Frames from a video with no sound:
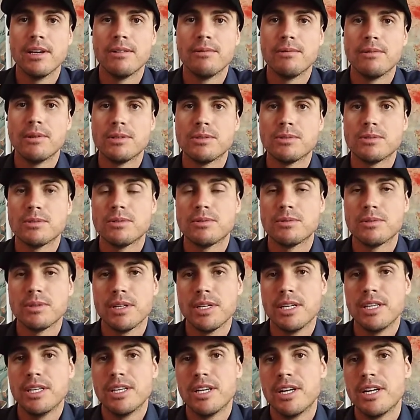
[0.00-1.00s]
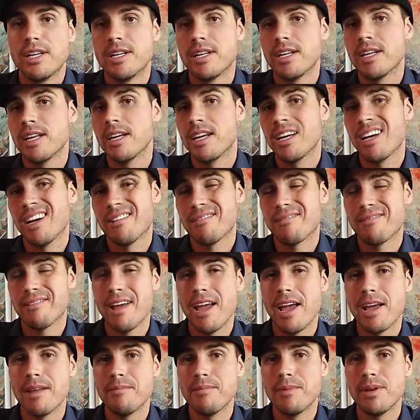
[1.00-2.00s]
which was really good, and
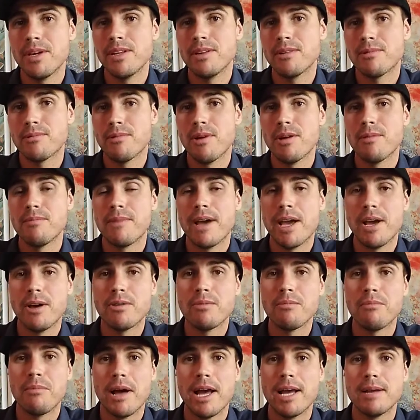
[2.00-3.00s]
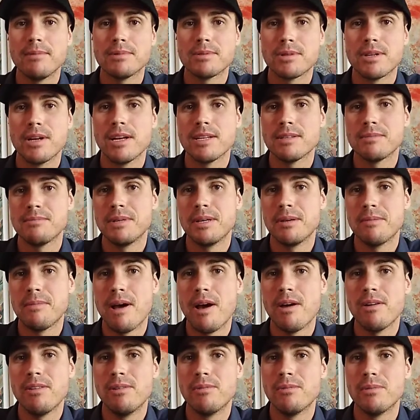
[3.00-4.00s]
ran me to run my own pipes, which cost me
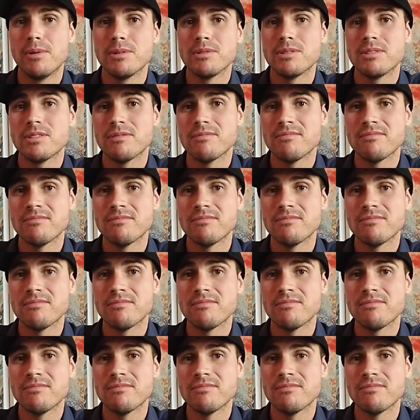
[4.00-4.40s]
about almost